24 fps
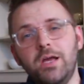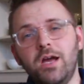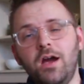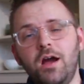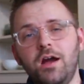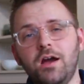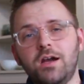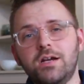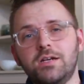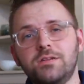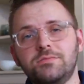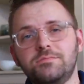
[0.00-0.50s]
we
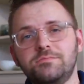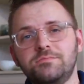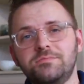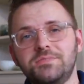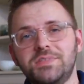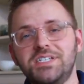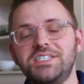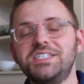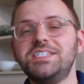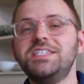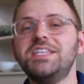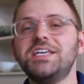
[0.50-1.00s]
are.
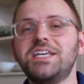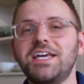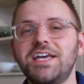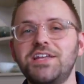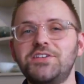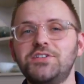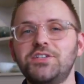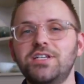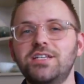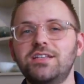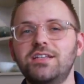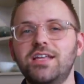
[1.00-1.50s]
This is the
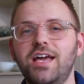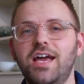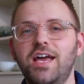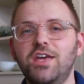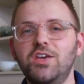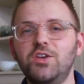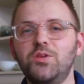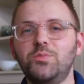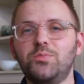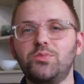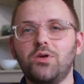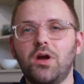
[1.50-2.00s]
kitchen that
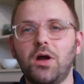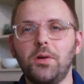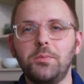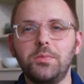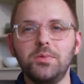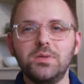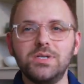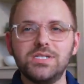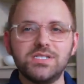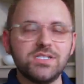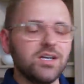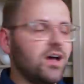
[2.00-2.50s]
you
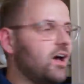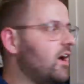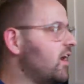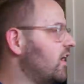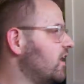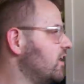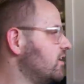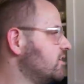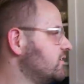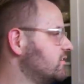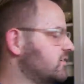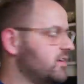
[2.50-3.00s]
probably
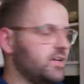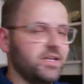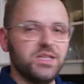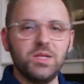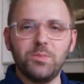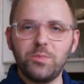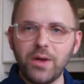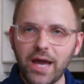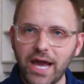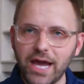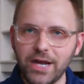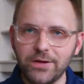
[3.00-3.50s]
saw in the
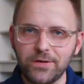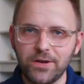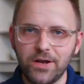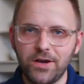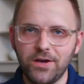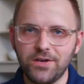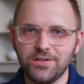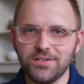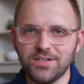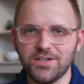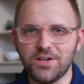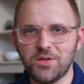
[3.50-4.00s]

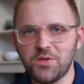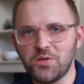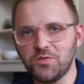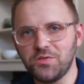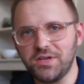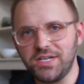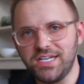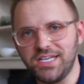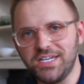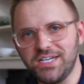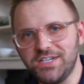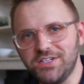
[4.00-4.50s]
background on other
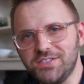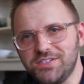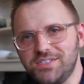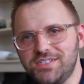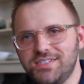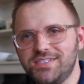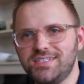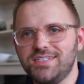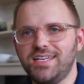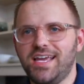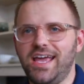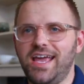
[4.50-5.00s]

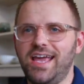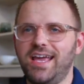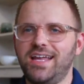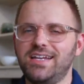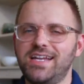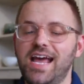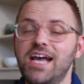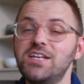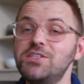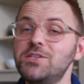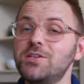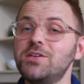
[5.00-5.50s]
videos.
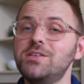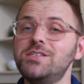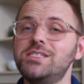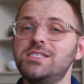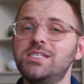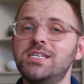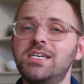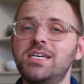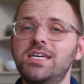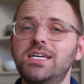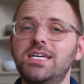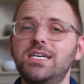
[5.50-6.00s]
And as you can
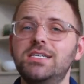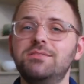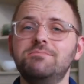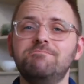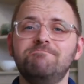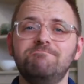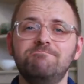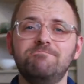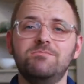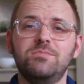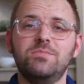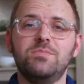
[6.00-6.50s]
see,
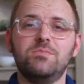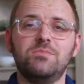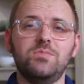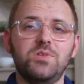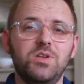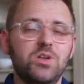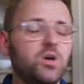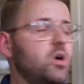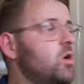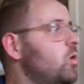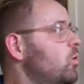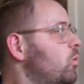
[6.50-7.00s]

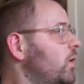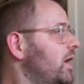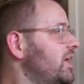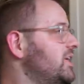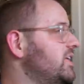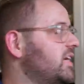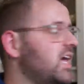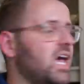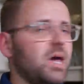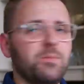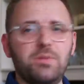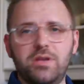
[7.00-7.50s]
no white
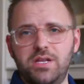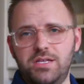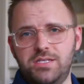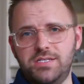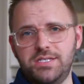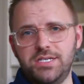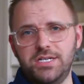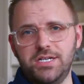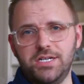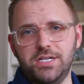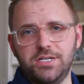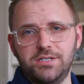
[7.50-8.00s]
cabinets
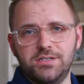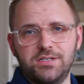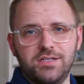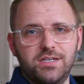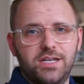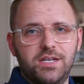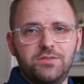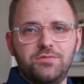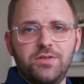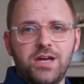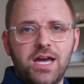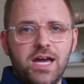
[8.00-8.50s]
here.
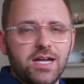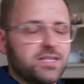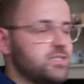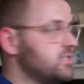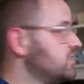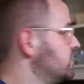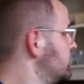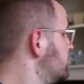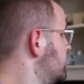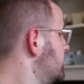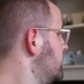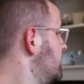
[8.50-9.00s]
In
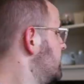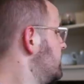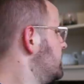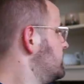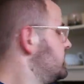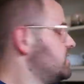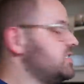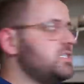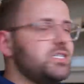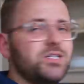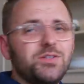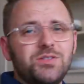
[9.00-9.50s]
fact,
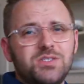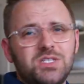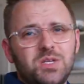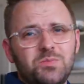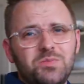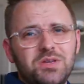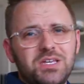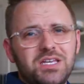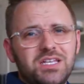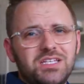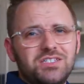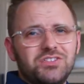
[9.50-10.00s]
these used to
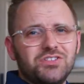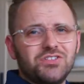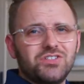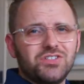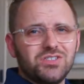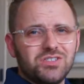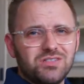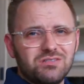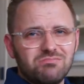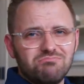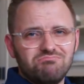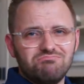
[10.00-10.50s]
be
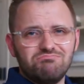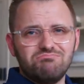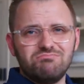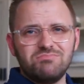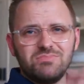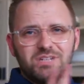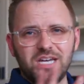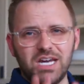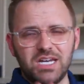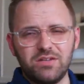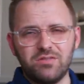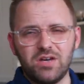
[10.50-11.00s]
just
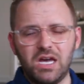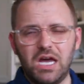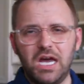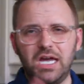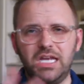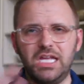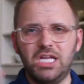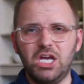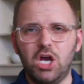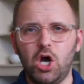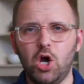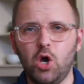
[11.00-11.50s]
kind of a
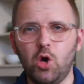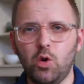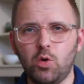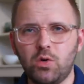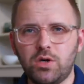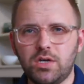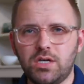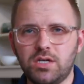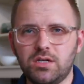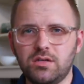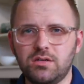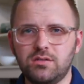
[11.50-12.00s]
honey
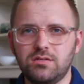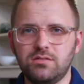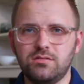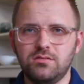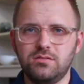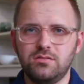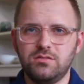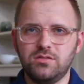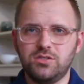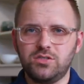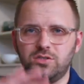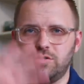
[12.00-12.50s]
oak,
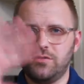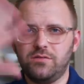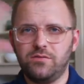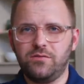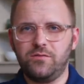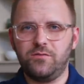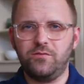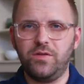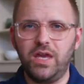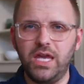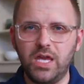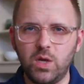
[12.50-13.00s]
sort of
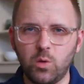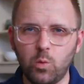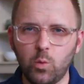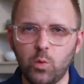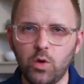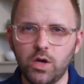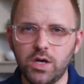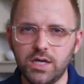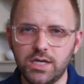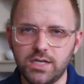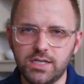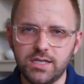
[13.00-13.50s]
fake
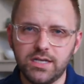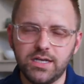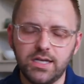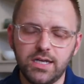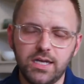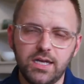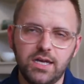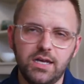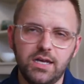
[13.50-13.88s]
wood